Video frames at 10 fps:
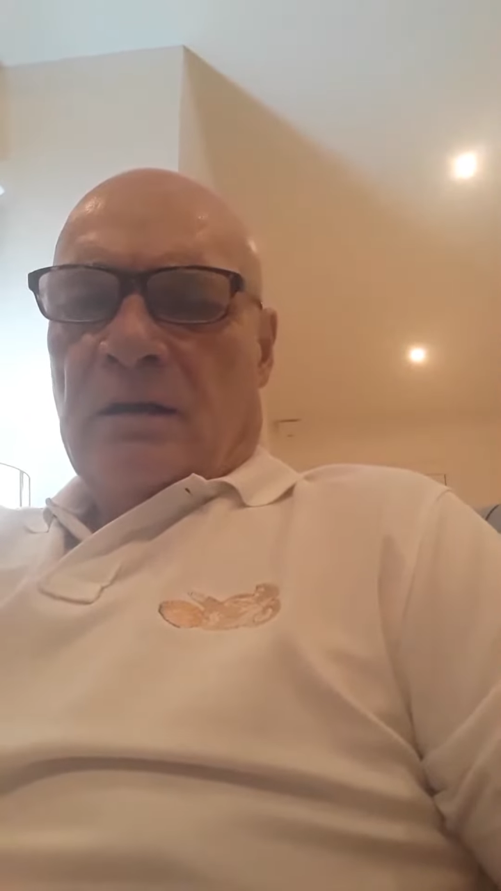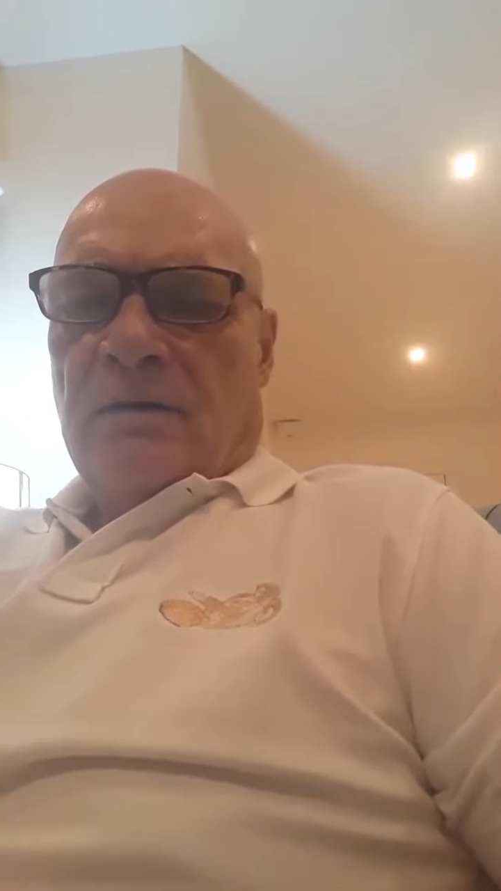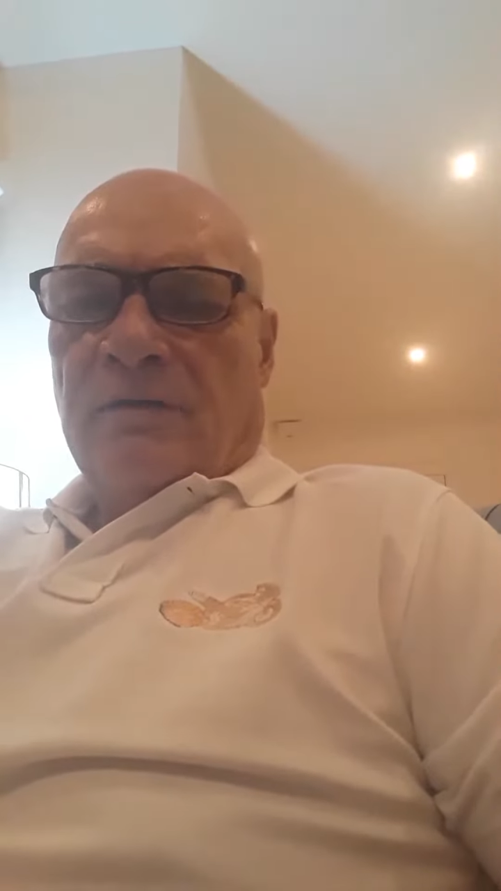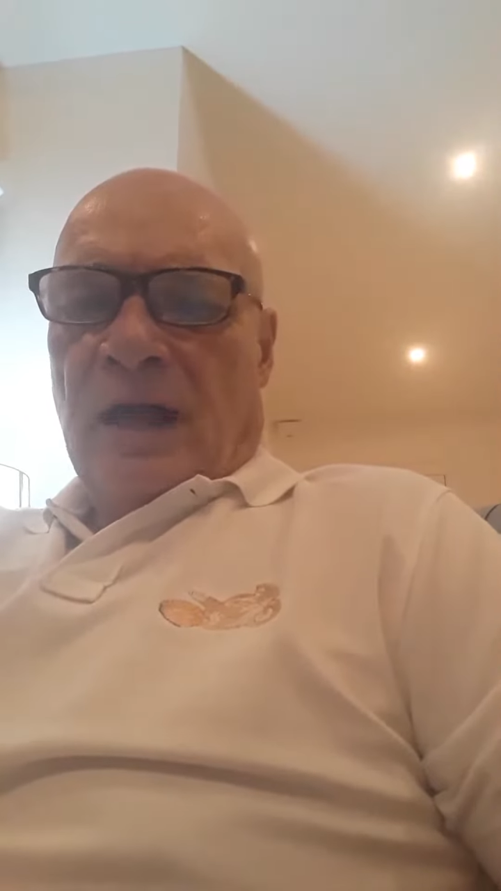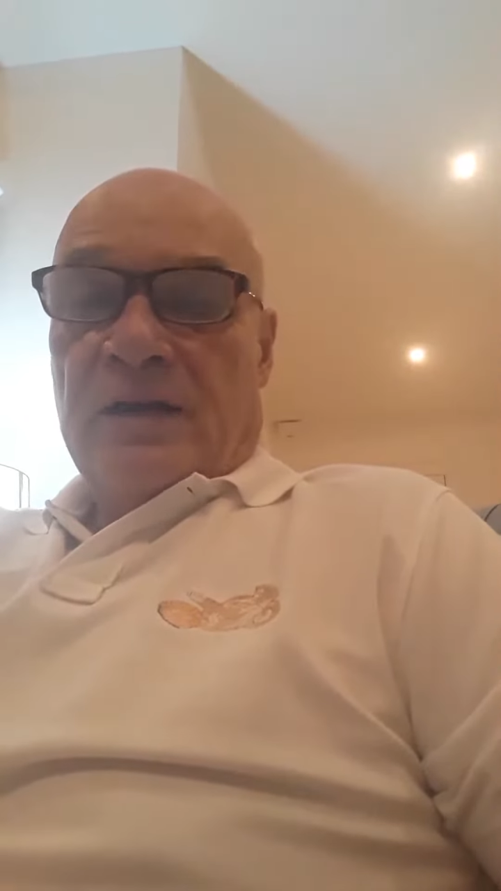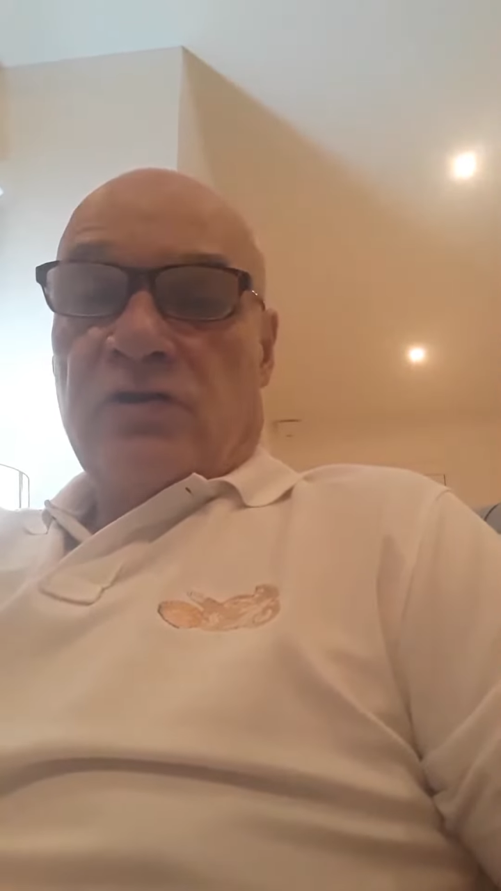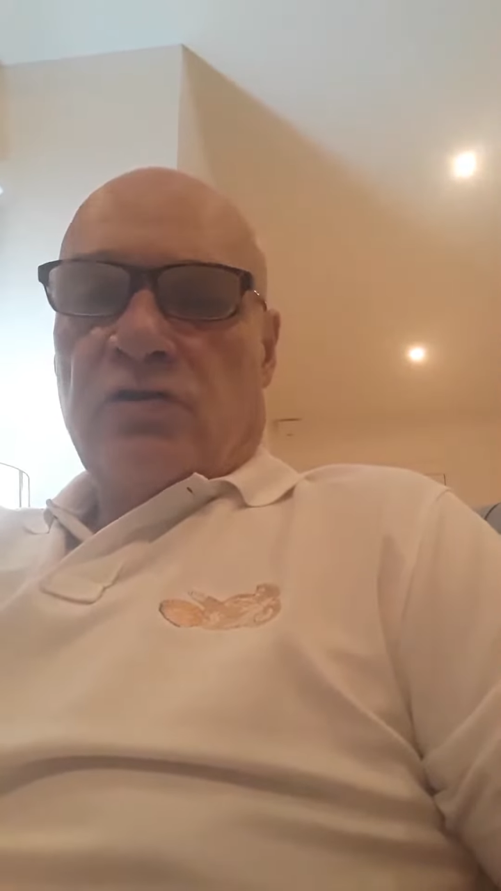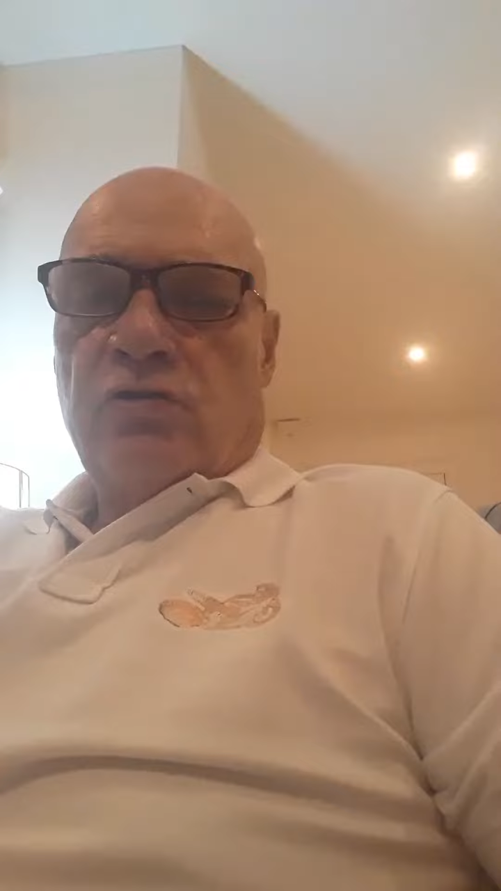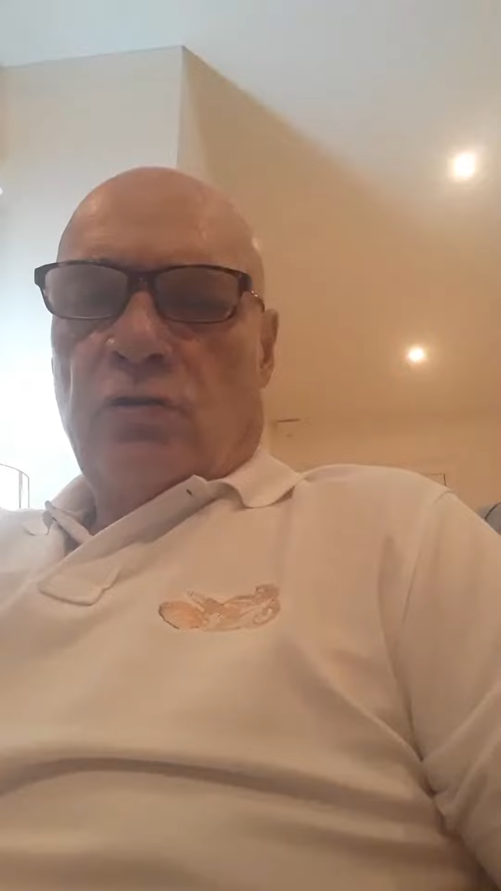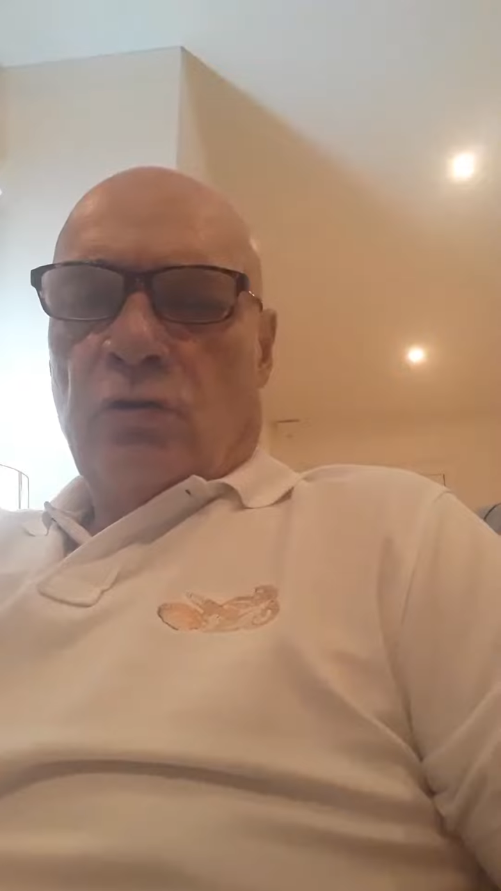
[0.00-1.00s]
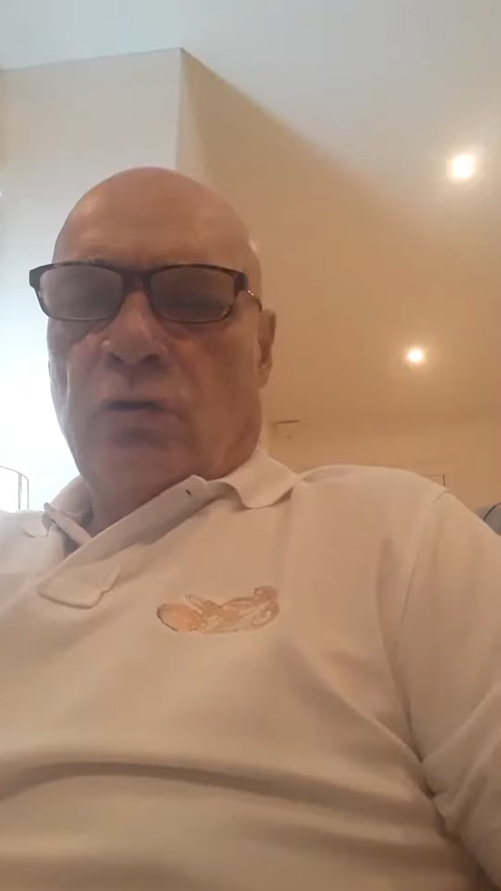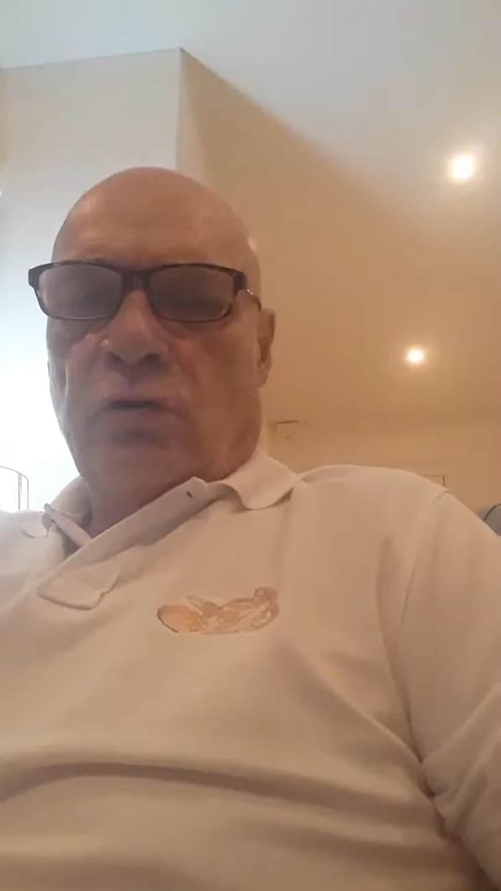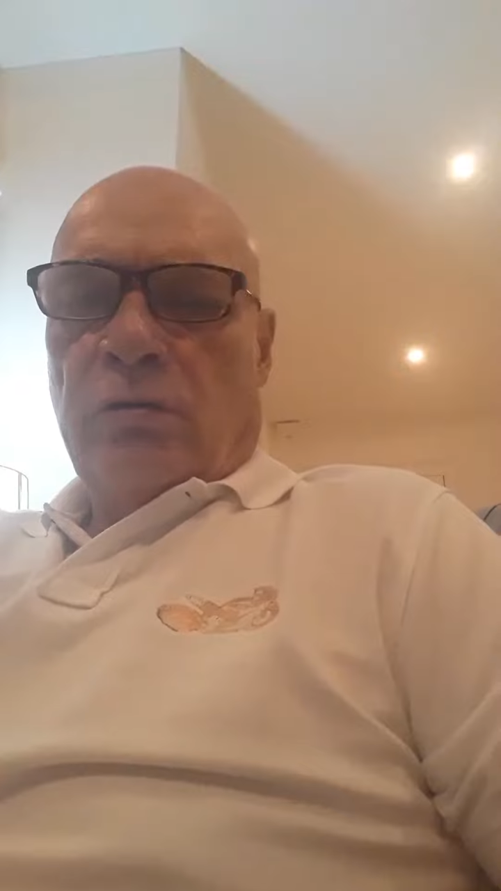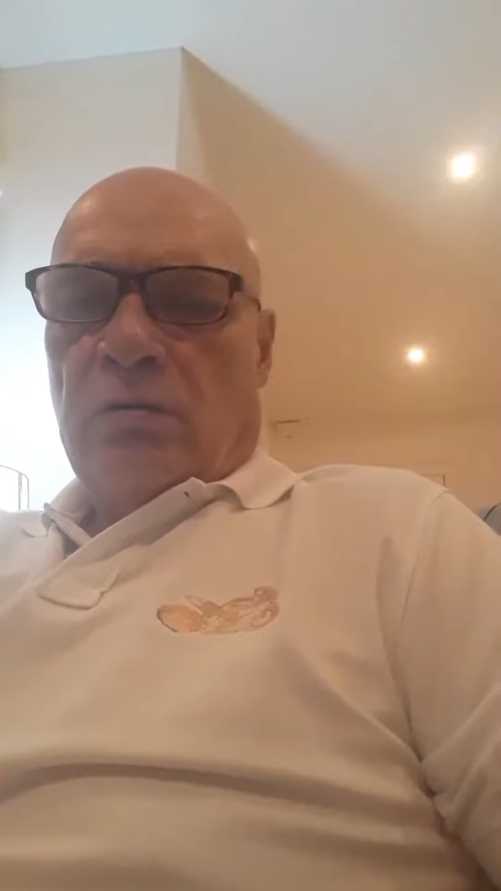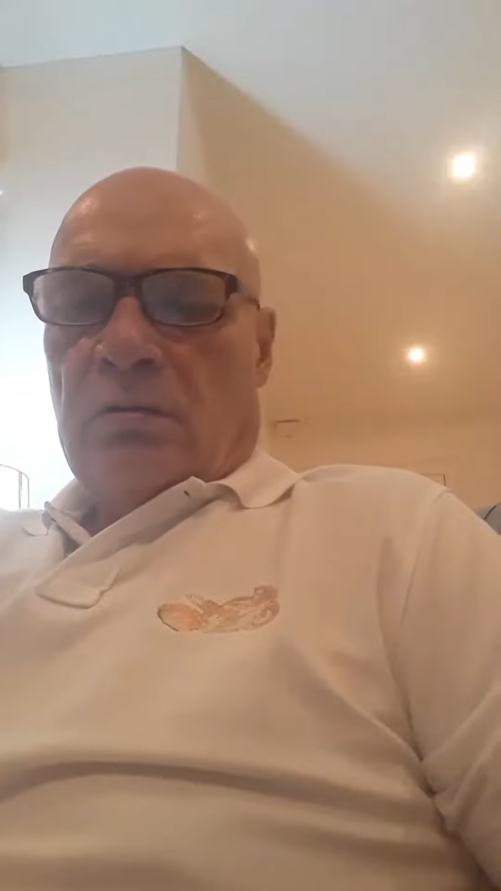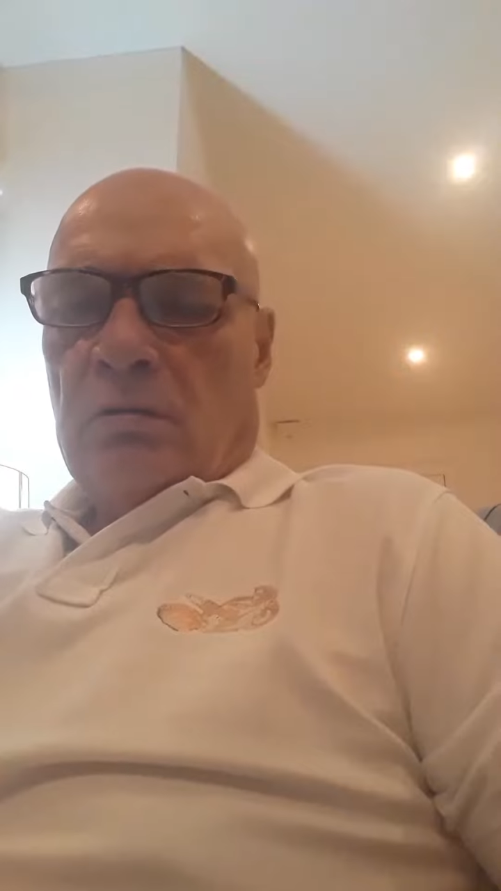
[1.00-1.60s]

of less truth